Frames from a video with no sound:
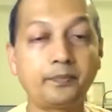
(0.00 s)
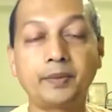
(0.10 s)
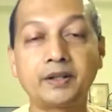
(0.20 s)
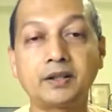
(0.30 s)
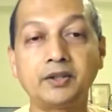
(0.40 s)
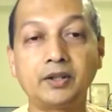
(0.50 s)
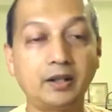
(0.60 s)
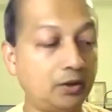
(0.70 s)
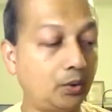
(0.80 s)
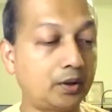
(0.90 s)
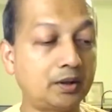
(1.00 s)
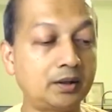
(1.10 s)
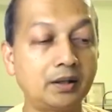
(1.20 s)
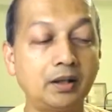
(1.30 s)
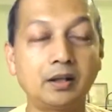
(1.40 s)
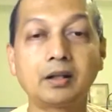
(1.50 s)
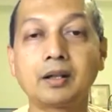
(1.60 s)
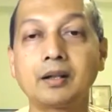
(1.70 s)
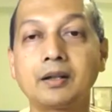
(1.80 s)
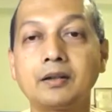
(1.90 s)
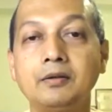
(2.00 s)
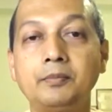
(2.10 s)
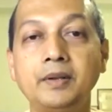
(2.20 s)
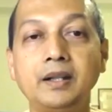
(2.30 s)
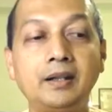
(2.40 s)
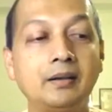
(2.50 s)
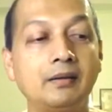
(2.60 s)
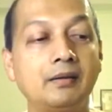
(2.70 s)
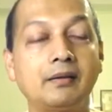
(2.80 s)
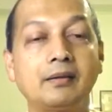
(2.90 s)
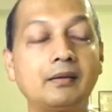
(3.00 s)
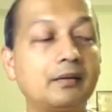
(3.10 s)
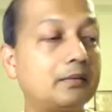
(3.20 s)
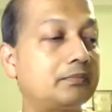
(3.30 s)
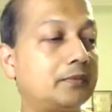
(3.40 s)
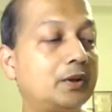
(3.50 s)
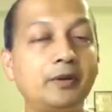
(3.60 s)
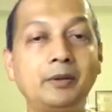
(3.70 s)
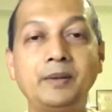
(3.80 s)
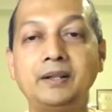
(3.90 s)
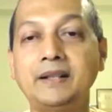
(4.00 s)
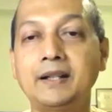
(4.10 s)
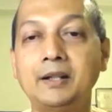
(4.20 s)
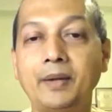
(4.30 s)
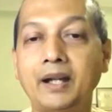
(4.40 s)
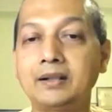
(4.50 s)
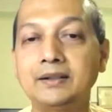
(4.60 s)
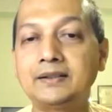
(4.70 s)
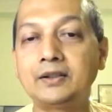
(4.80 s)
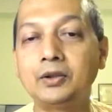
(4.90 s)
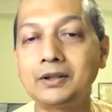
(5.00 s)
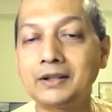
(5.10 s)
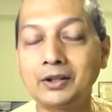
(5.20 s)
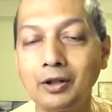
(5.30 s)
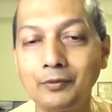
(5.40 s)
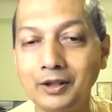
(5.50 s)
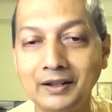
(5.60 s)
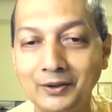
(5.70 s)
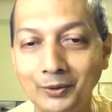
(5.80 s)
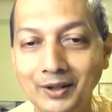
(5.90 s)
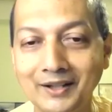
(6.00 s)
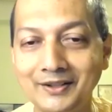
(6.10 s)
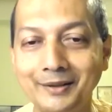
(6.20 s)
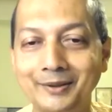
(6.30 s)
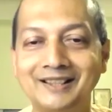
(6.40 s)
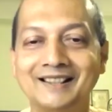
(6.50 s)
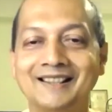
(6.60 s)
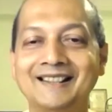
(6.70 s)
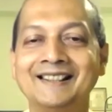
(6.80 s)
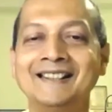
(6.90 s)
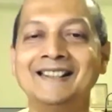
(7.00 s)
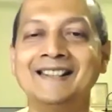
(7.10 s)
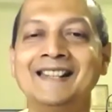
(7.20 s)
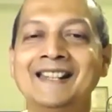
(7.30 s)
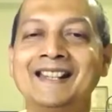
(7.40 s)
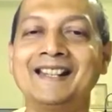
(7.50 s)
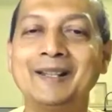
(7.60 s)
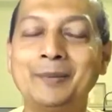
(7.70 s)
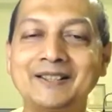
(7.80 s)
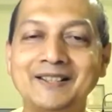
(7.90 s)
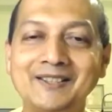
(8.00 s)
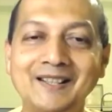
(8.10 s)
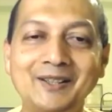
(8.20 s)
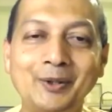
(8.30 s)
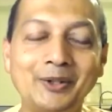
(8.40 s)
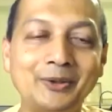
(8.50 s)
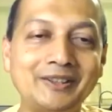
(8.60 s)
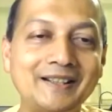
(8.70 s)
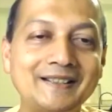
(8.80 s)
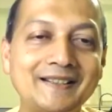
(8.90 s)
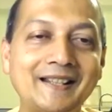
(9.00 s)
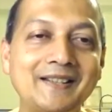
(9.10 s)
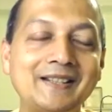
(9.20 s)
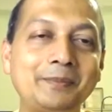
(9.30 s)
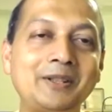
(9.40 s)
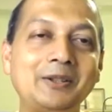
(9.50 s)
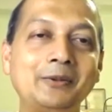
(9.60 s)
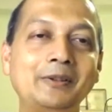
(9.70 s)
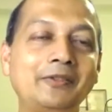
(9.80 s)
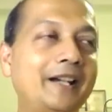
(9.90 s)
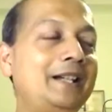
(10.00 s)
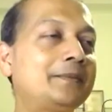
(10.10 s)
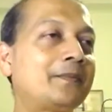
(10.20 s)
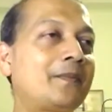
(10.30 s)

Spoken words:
Patanjali Yoga, you'll be, we'll be taken aback. This is not at all what is known as yama. In Patanjali Yoga Sutra, in the second chapter, you will find